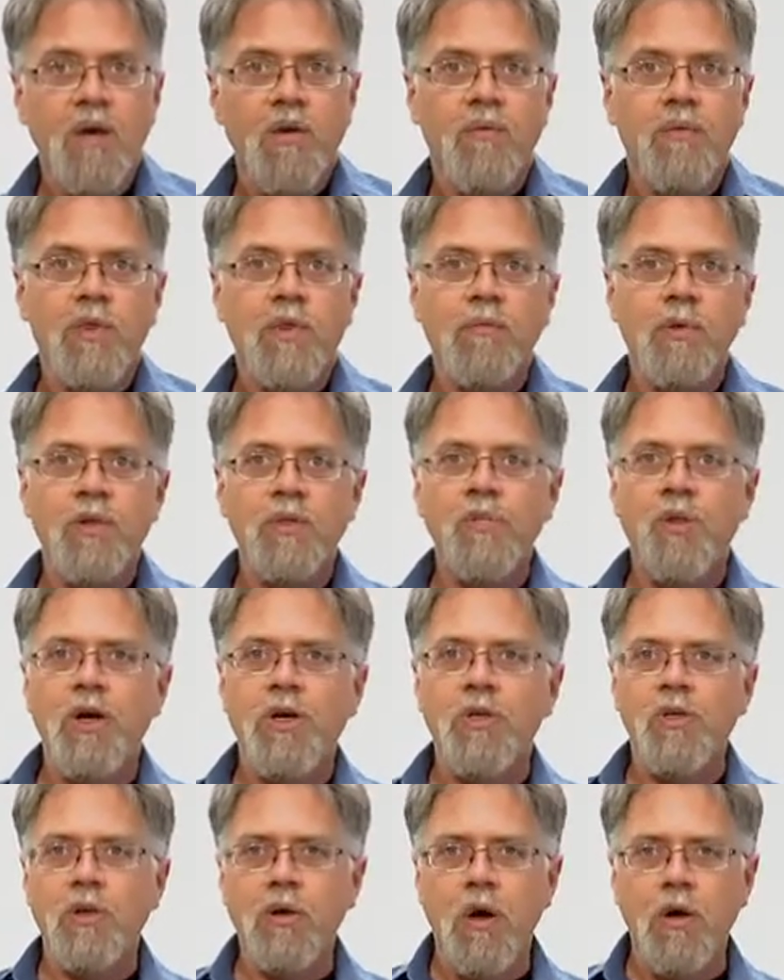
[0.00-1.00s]
For the most
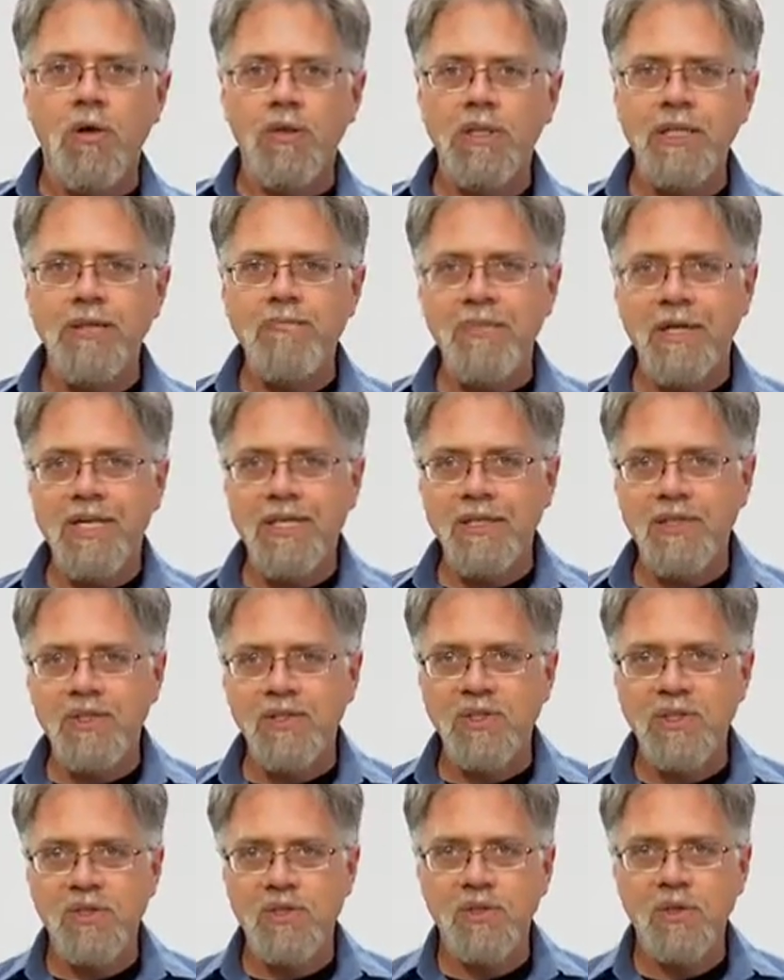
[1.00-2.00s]
part, your only
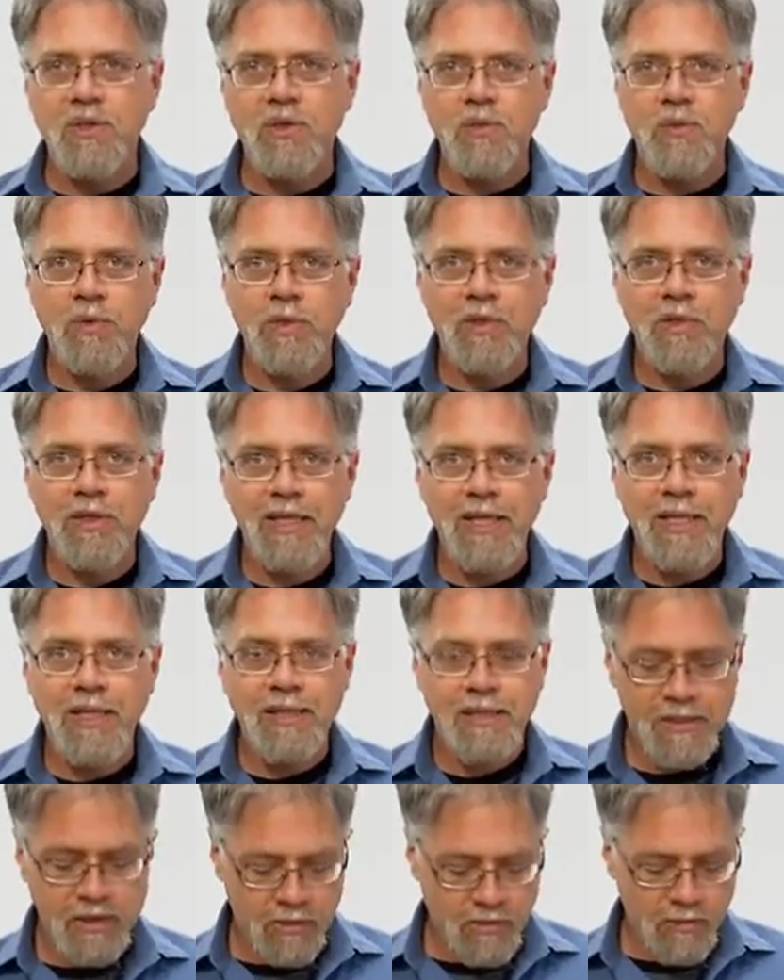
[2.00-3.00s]
maintenance concern with your
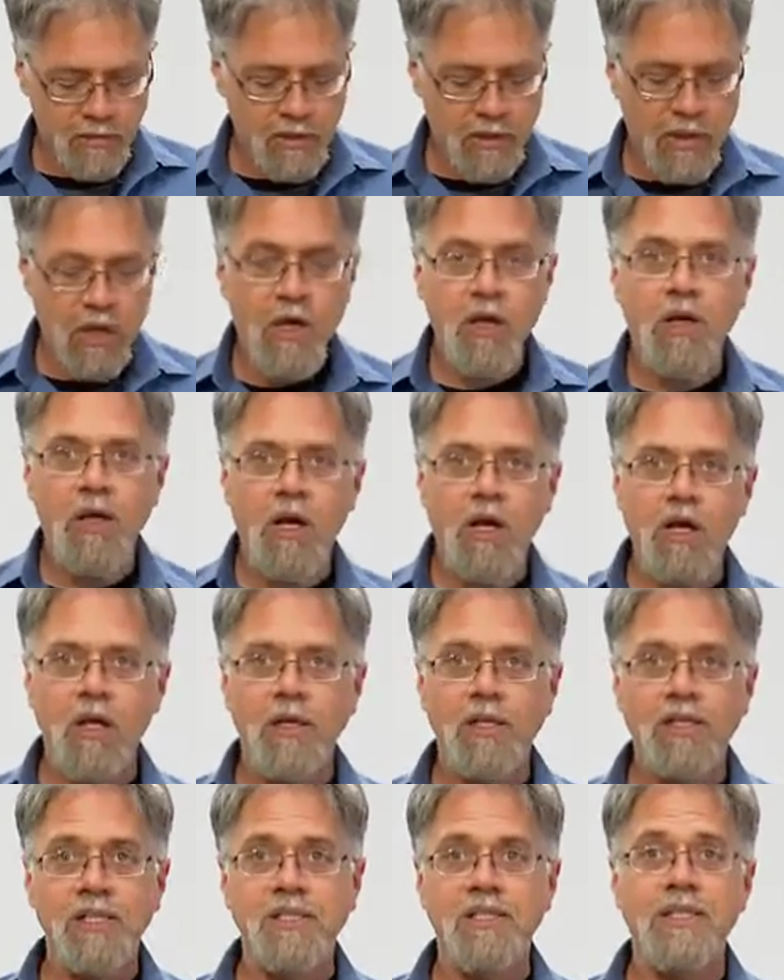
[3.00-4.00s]
lens over the long
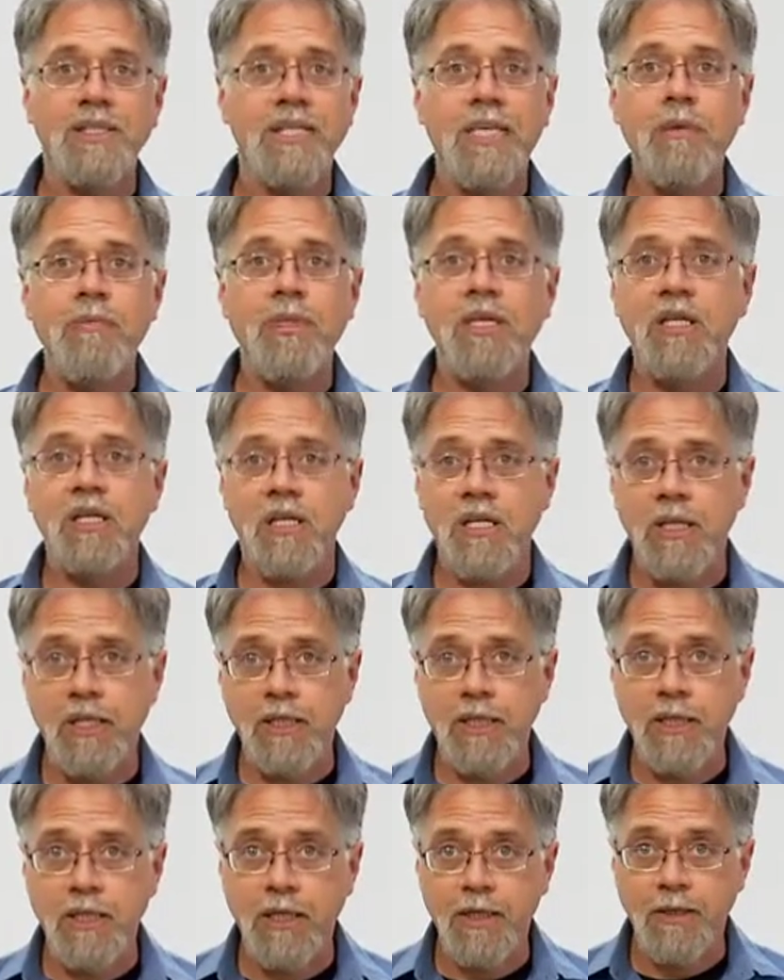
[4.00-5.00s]
haul is just keeping it
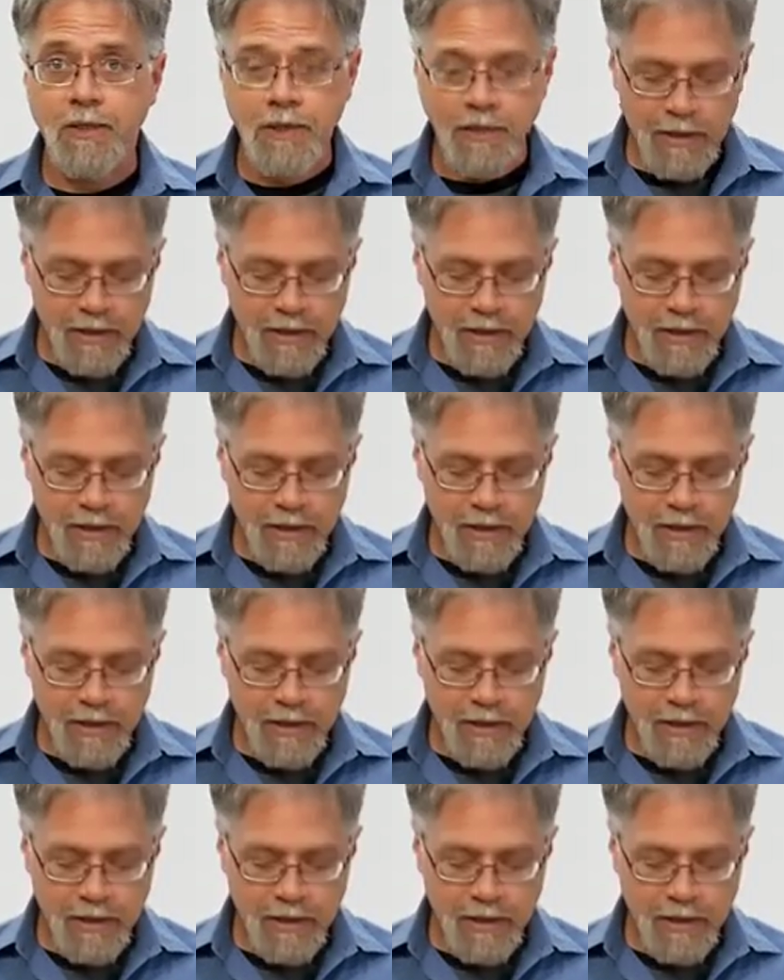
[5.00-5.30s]
clean.